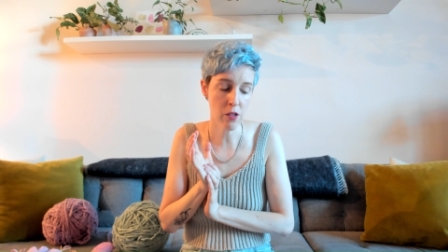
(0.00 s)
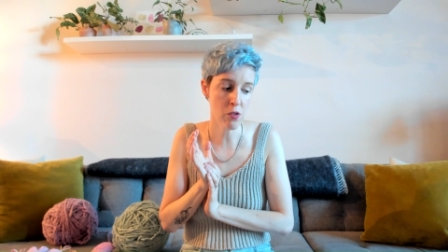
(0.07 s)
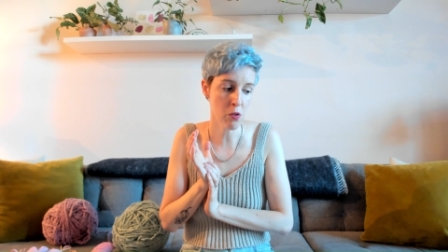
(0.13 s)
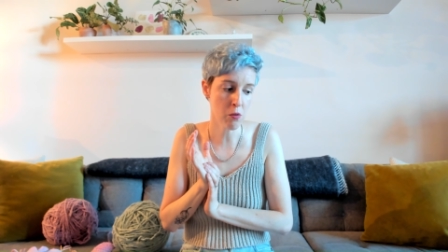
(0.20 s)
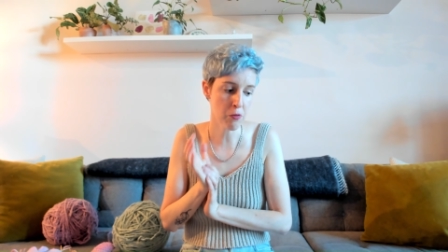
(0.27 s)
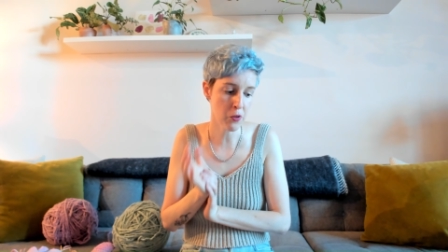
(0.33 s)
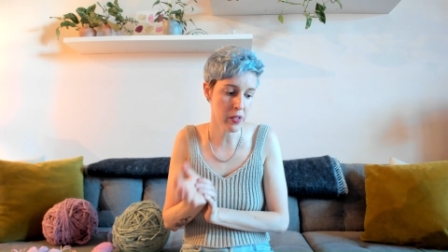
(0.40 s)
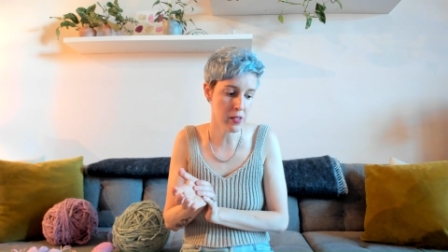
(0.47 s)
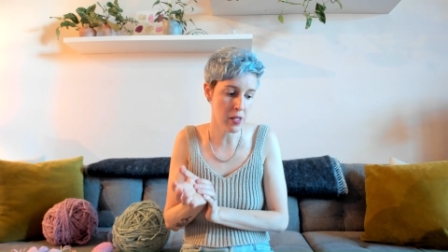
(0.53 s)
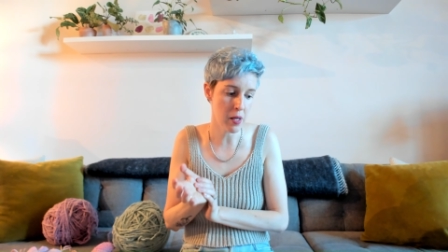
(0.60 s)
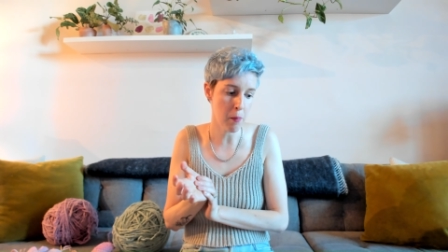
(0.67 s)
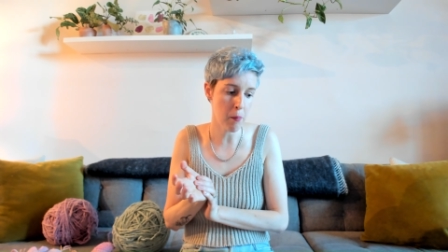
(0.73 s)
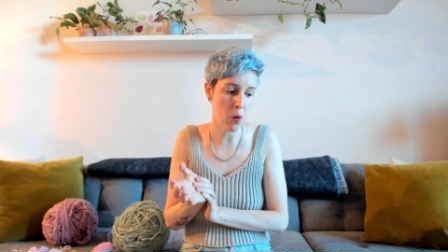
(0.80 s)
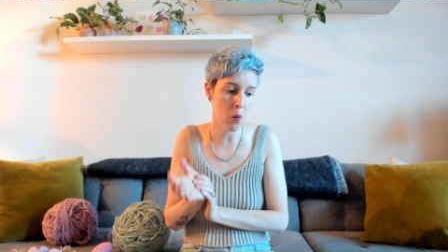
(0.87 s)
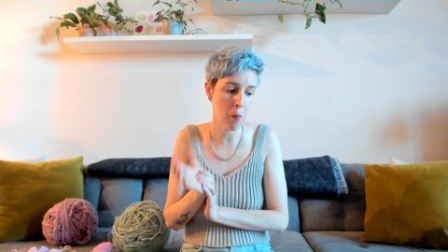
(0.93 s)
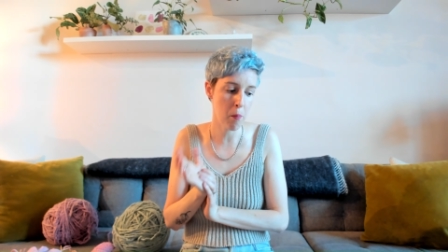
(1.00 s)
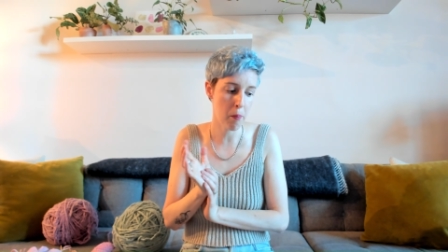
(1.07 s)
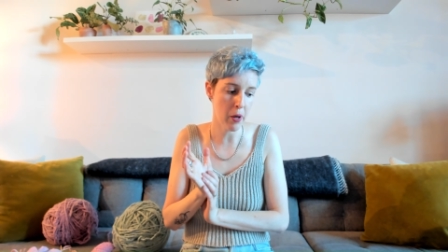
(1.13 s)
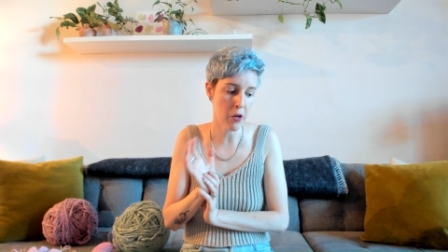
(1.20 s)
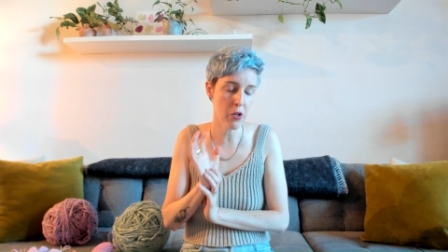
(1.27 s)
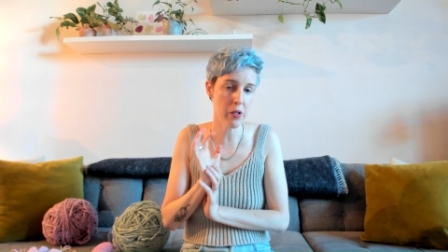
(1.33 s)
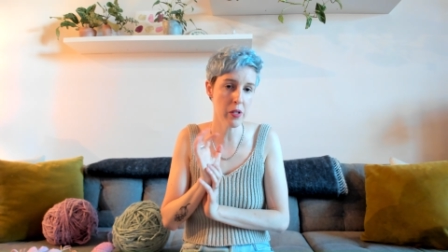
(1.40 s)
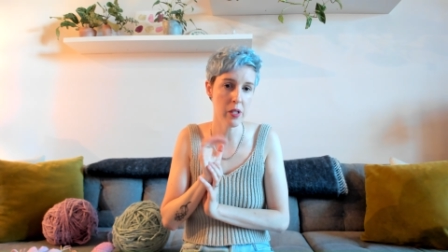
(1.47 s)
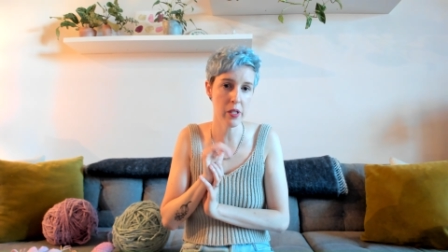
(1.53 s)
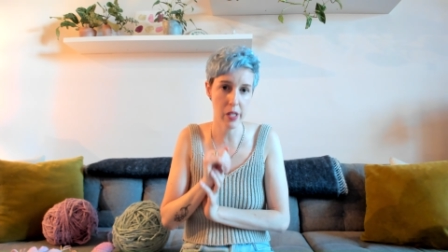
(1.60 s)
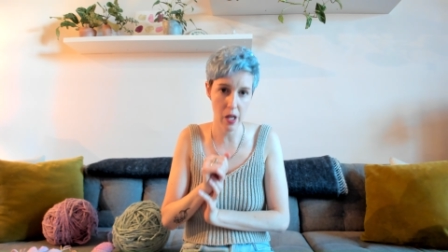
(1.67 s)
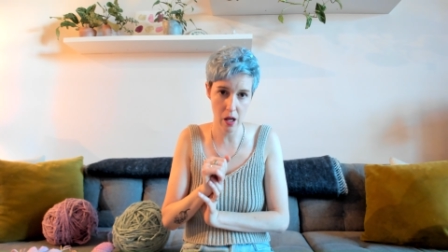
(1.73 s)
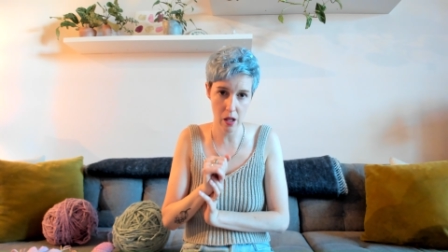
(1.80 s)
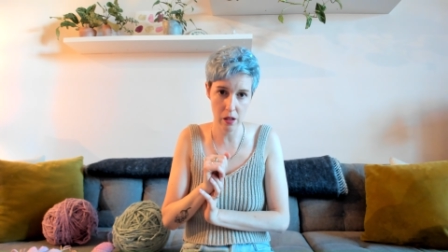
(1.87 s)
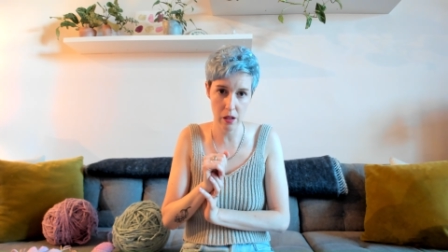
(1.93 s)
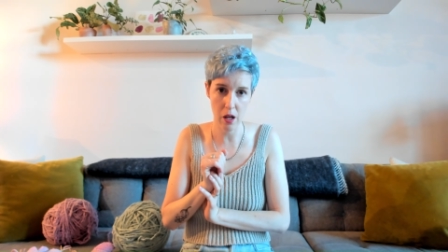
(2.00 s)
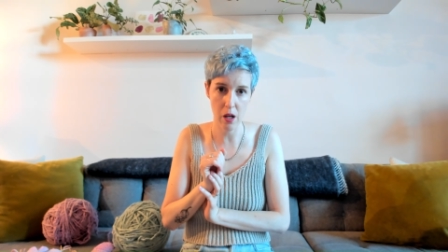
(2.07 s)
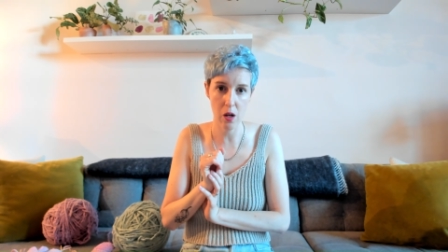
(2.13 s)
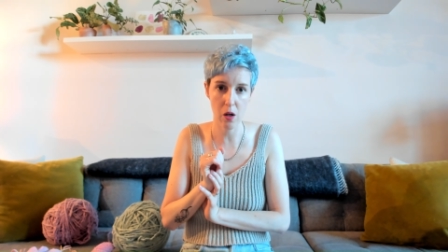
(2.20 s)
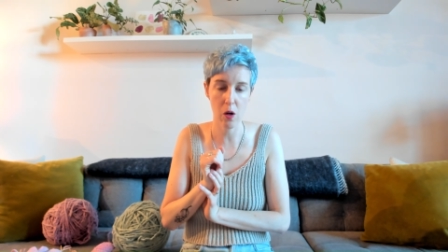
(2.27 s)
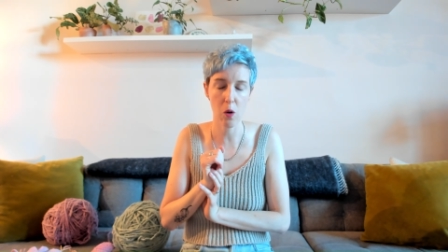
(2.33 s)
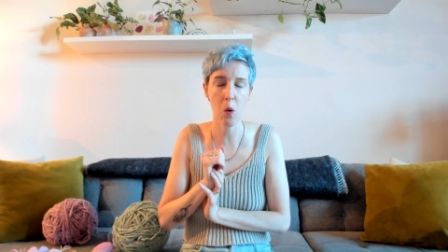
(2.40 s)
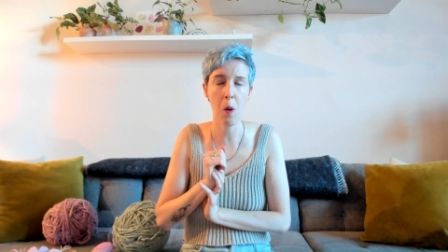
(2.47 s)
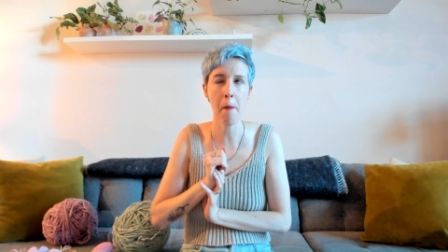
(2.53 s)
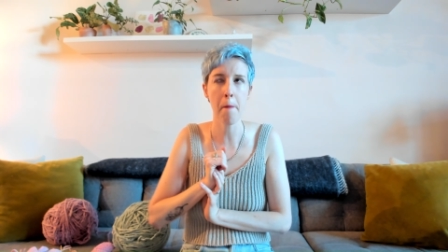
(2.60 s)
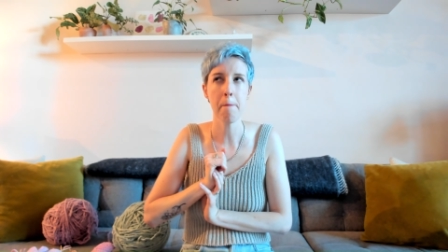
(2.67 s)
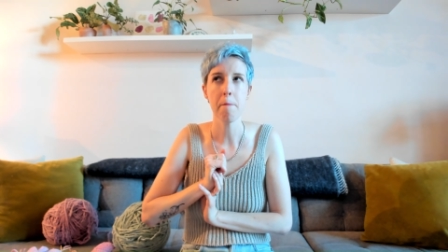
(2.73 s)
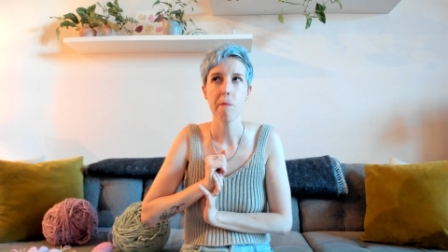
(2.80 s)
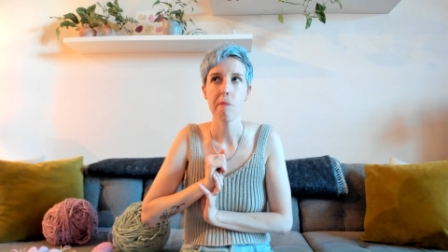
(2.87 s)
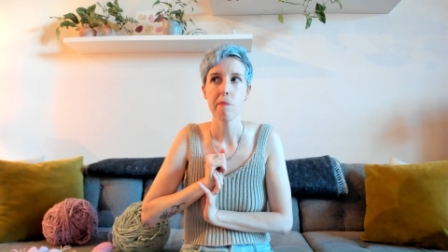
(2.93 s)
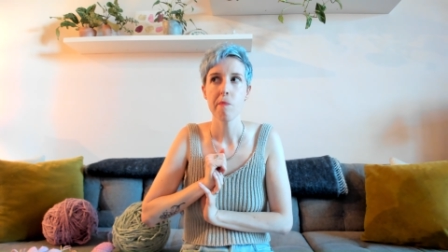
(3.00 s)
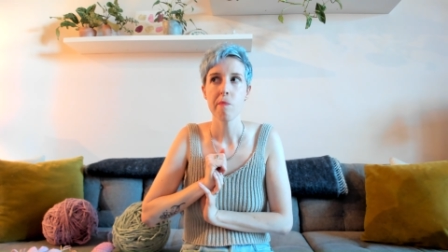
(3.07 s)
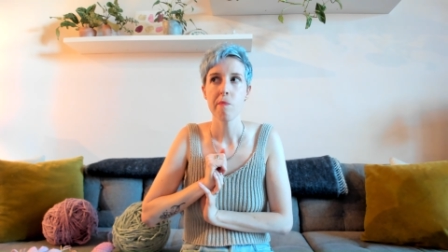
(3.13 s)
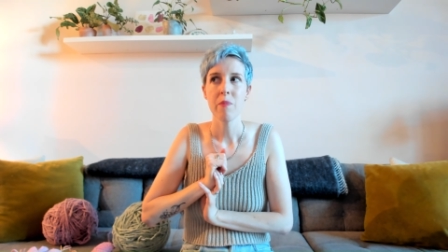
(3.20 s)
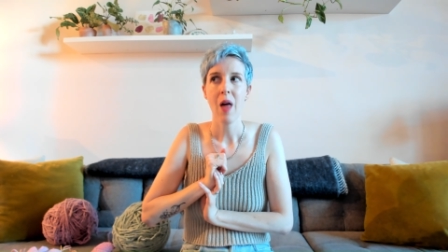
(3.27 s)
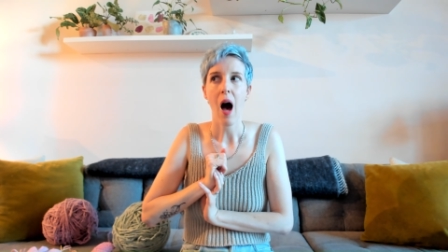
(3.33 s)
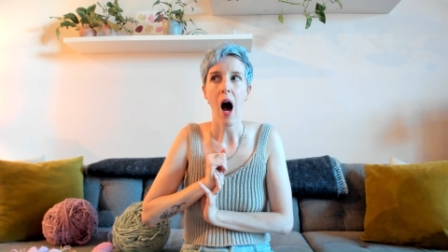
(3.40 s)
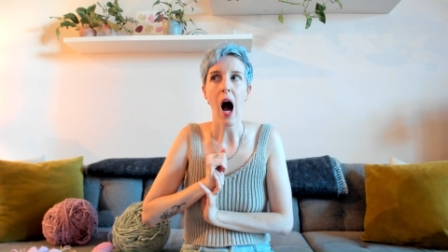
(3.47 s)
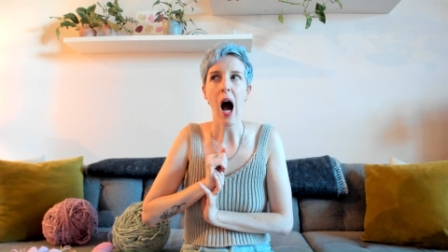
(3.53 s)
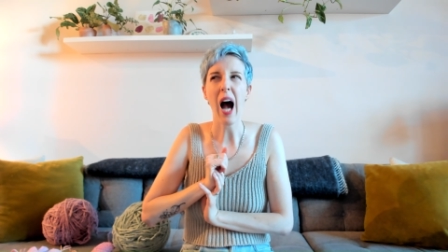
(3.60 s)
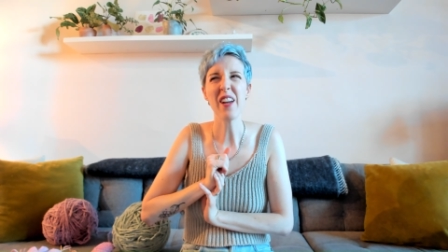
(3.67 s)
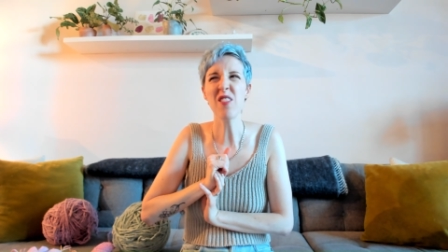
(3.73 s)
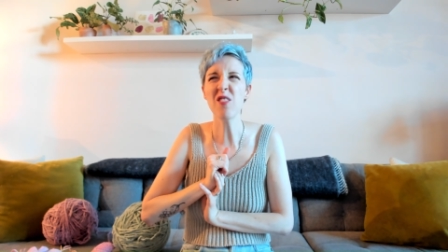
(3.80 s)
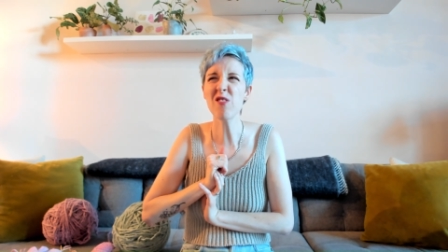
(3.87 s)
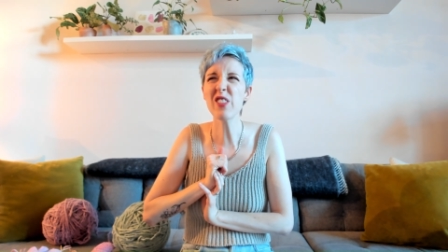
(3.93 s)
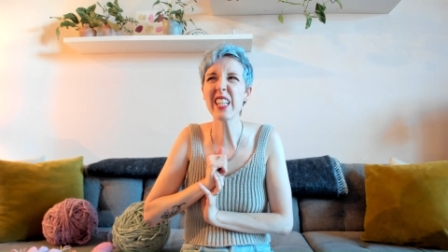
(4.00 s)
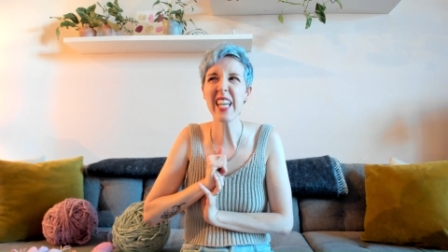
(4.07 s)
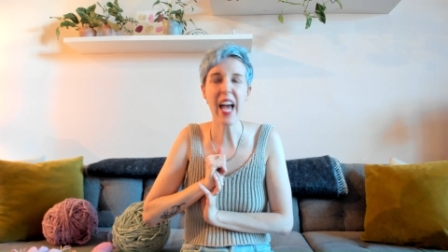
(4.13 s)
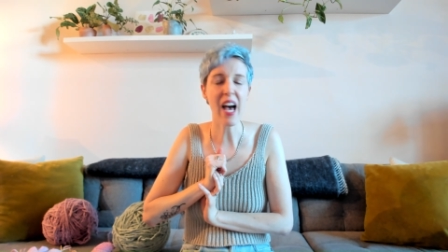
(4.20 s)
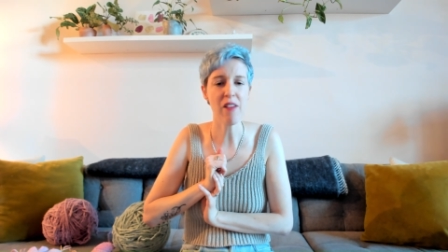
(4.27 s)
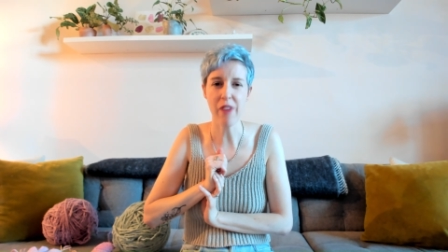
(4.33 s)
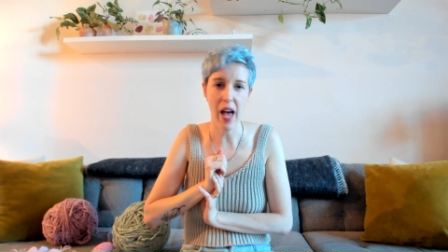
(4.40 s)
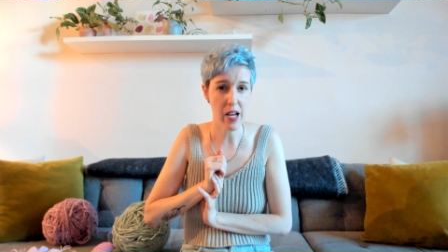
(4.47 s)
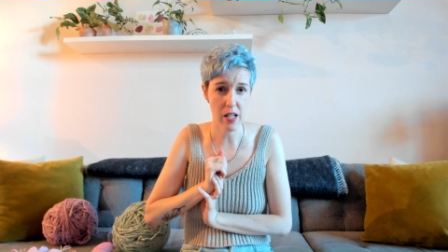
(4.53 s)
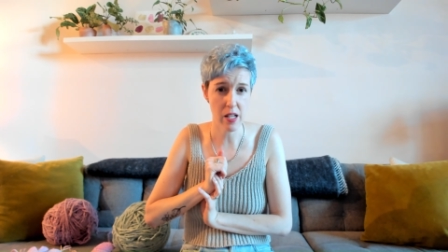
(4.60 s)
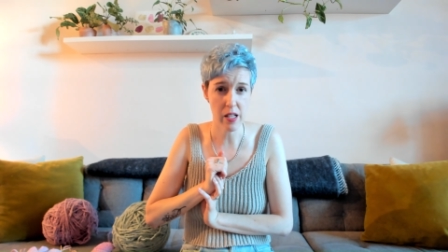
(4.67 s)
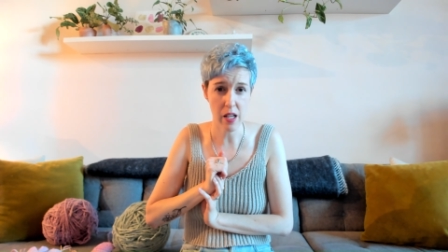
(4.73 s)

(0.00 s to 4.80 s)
So for example, butter yellow, I don't really have any